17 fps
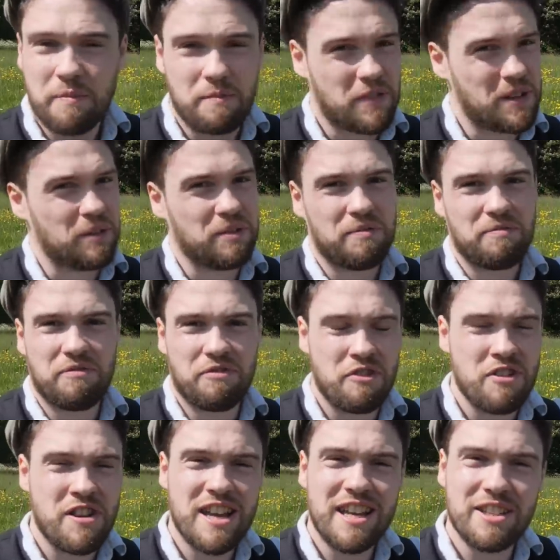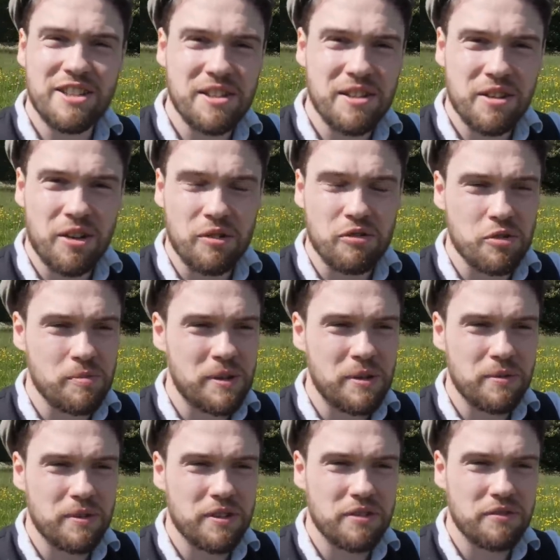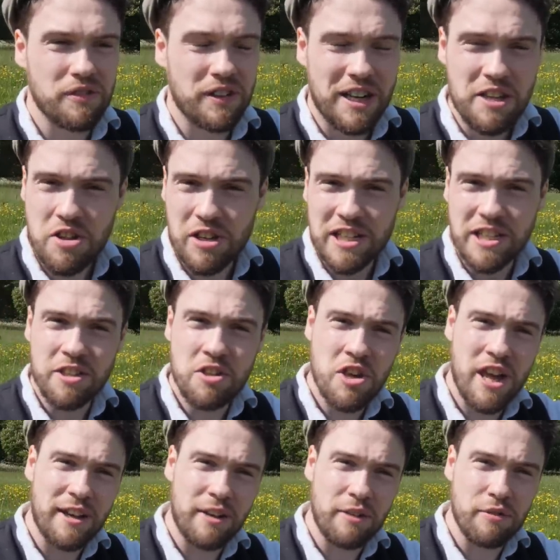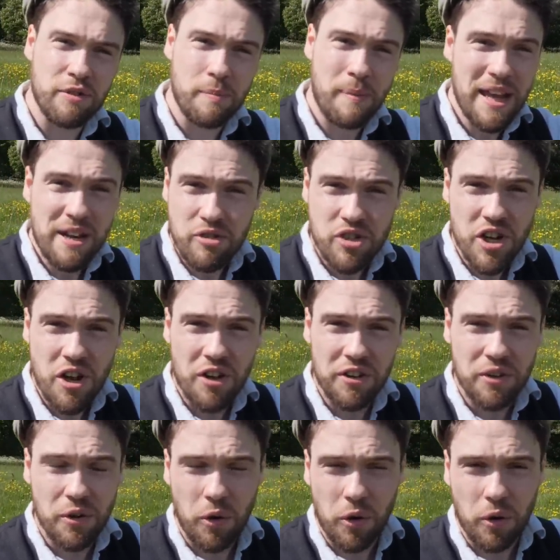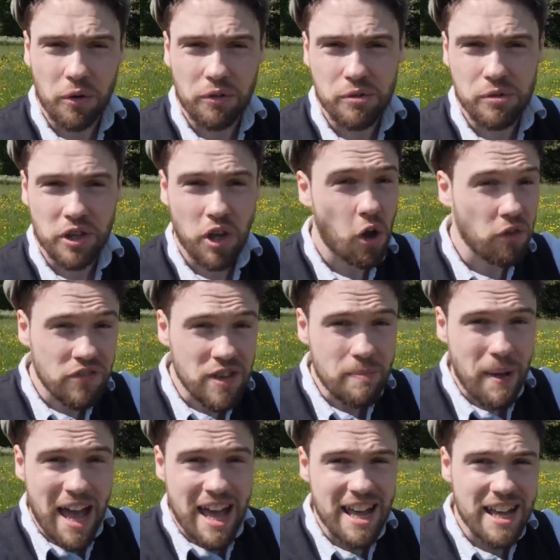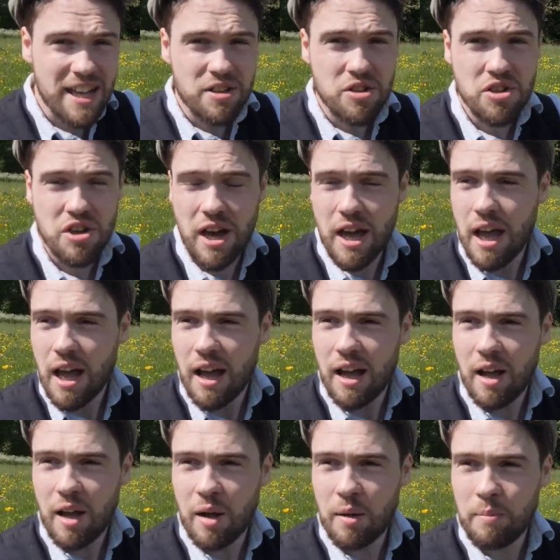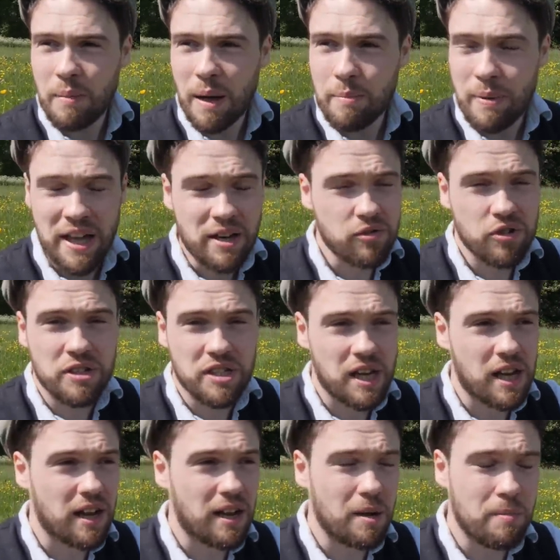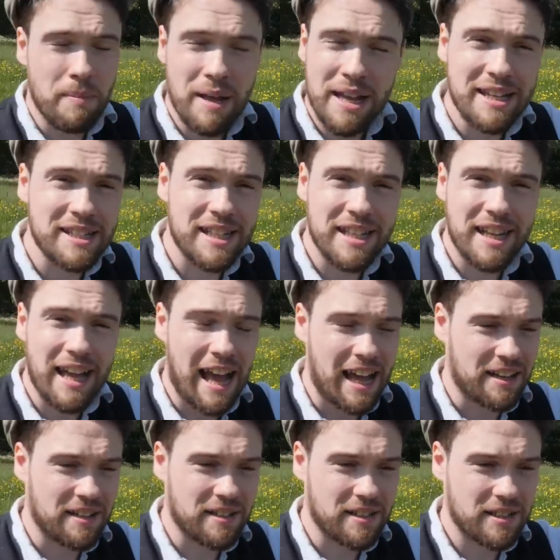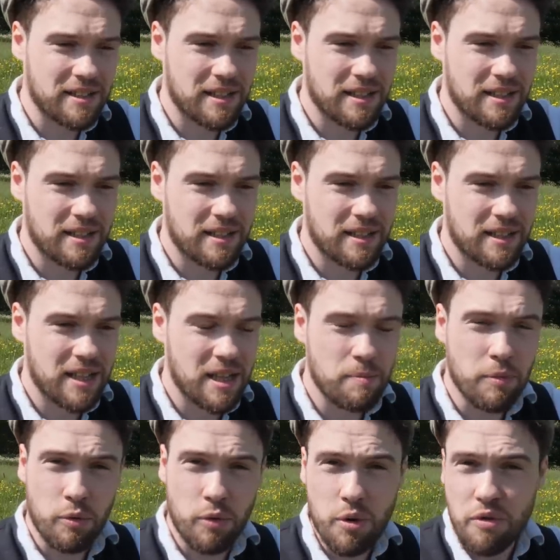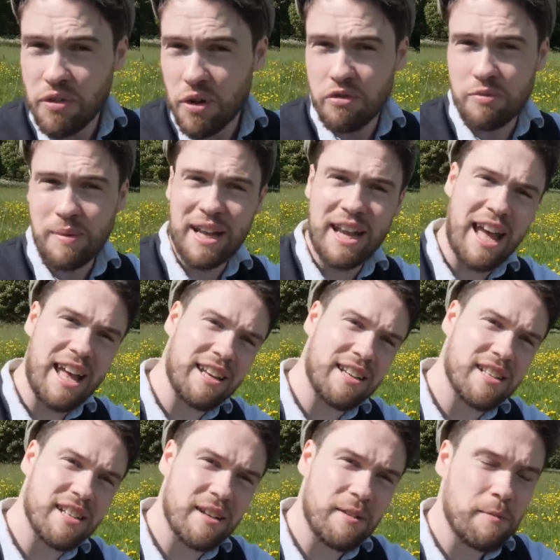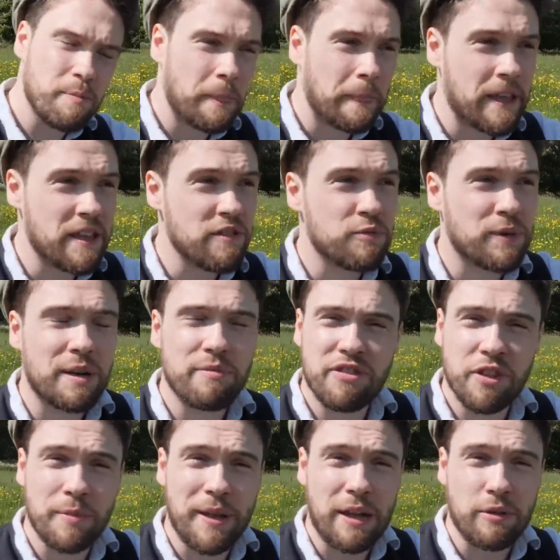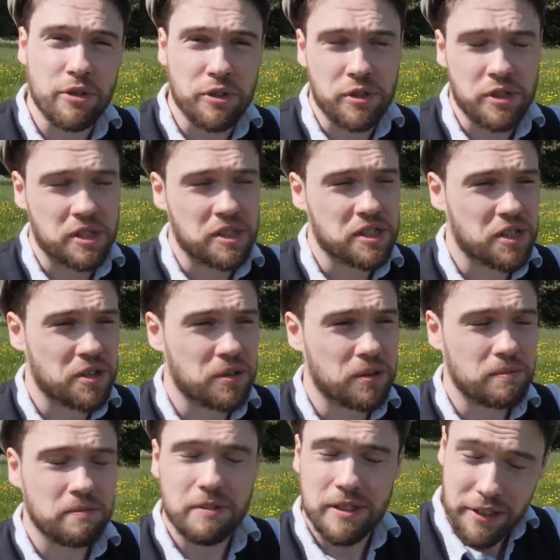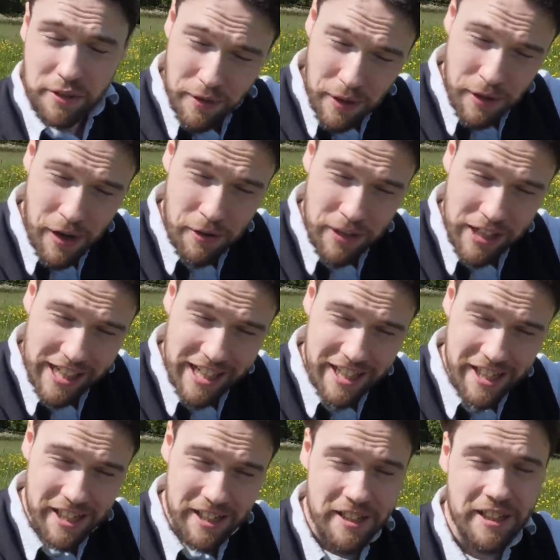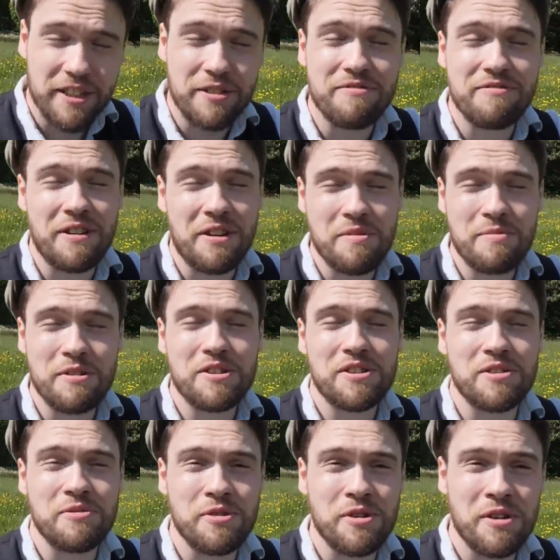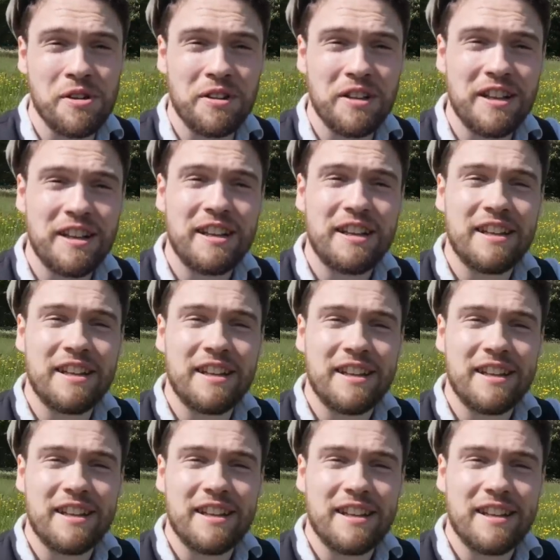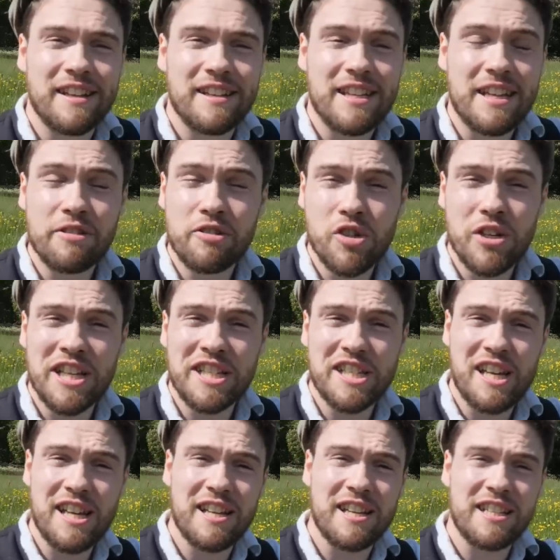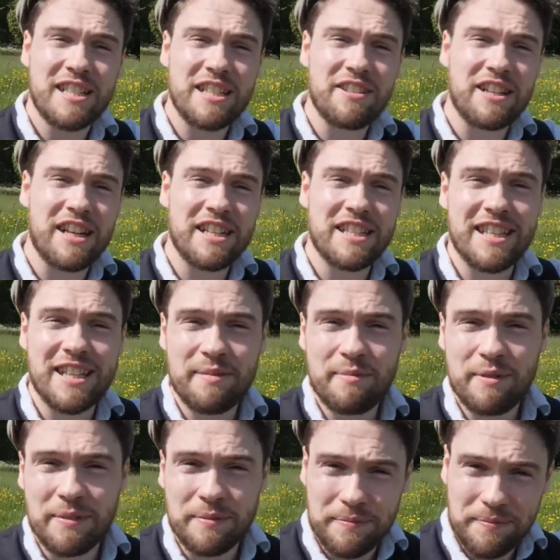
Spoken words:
feel free to contribute financially to the channel through the Patreon or through the Ko-fi page. My patrons are amazing and keep a roof over my head, even when I'm filming outdoors. So, diolch yn fawr iawn i chi gyd. Thank you very much to you all. Tan y tro nesa, till the next time.